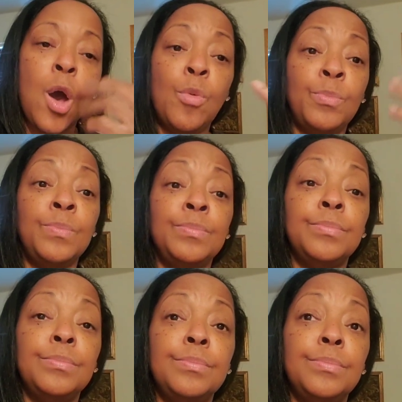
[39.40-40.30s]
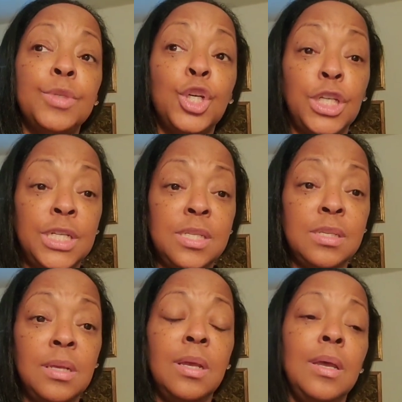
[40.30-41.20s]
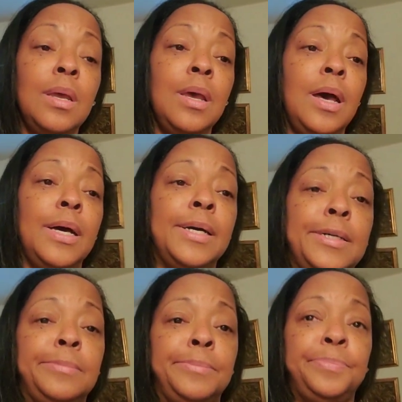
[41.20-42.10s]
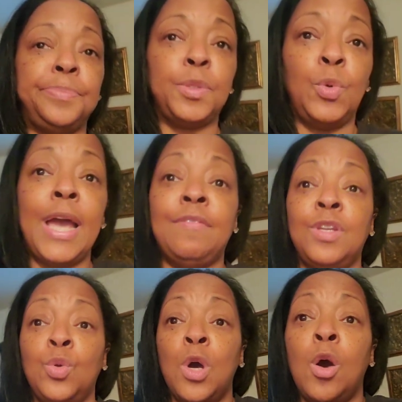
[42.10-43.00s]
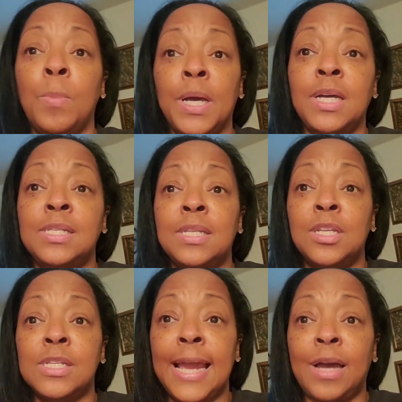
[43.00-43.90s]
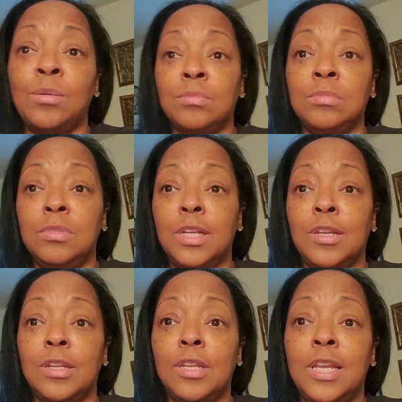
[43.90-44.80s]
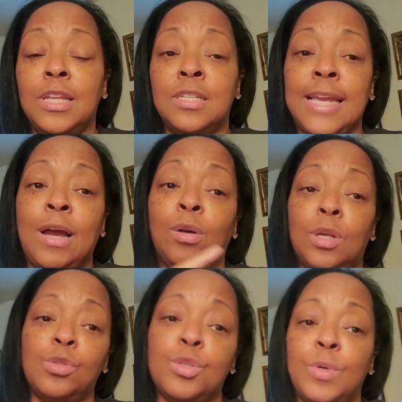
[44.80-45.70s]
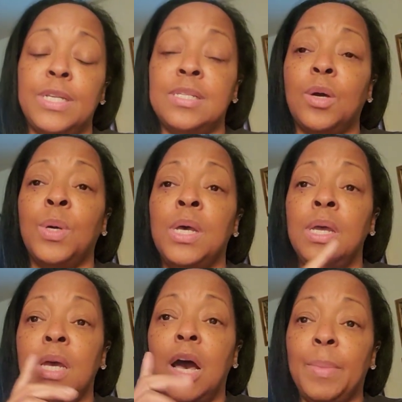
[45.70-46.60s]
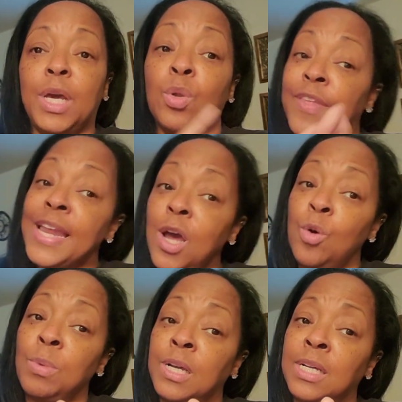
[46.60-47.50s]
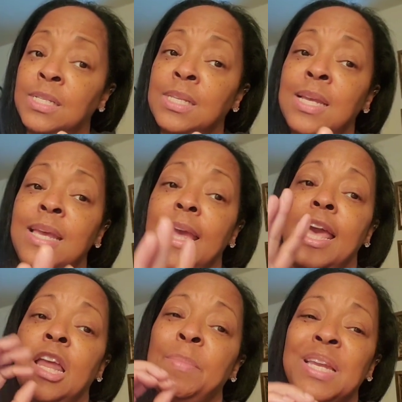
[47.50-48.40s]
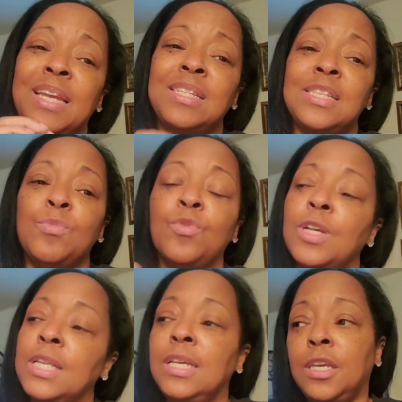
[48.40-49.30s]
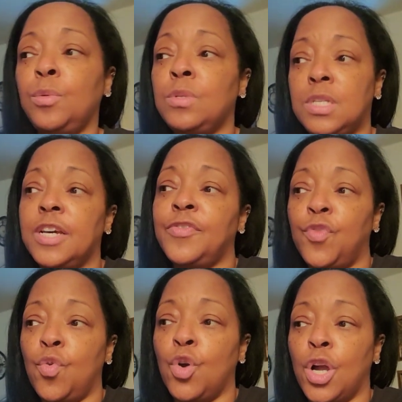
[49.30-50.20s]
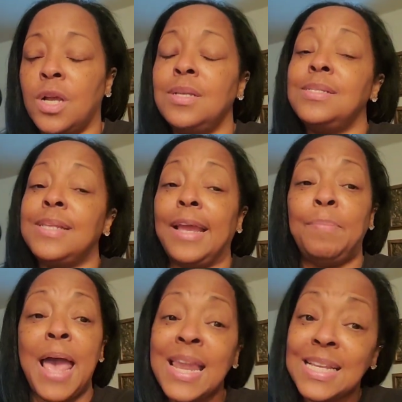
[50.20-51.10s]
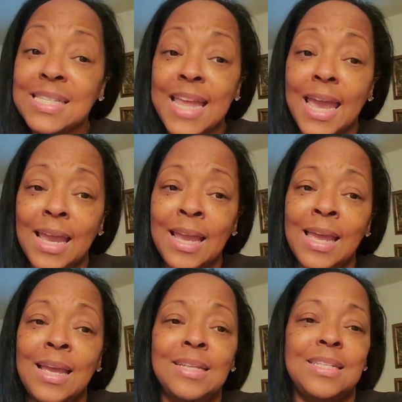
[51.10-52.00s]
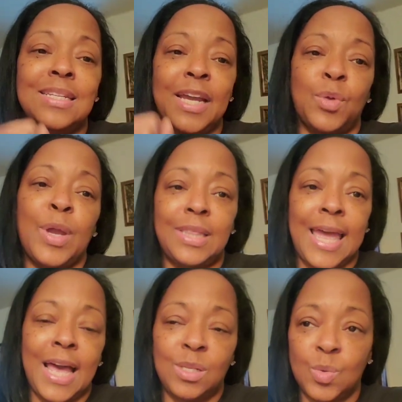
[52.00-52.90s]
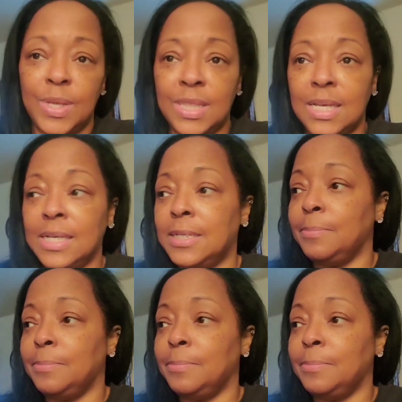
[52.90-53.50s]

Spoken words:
Home Goods. We have a new Home Goods in the town, in the town close to us. So I'm going to go to that Home Goods, and I'm going to get some really cute stuff for St. Patty's Day to decorate the house with.